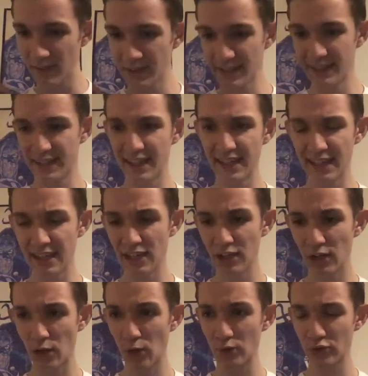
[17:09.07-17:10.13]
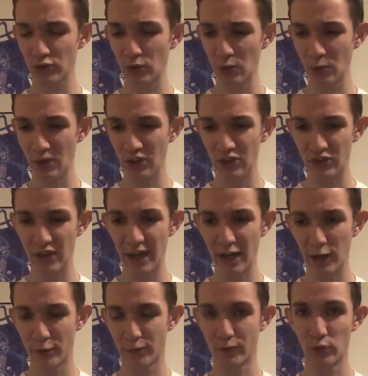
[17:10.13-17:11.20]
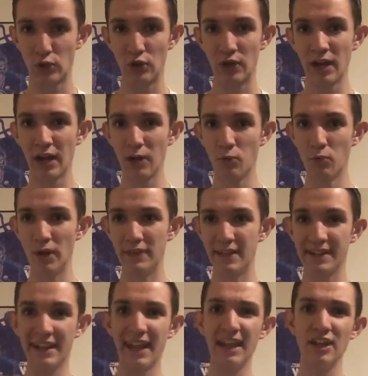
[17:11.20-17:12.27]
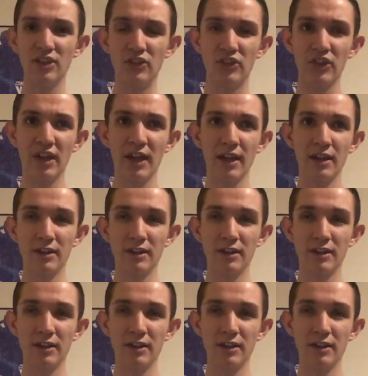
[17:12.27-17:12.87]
He also is there for when the kids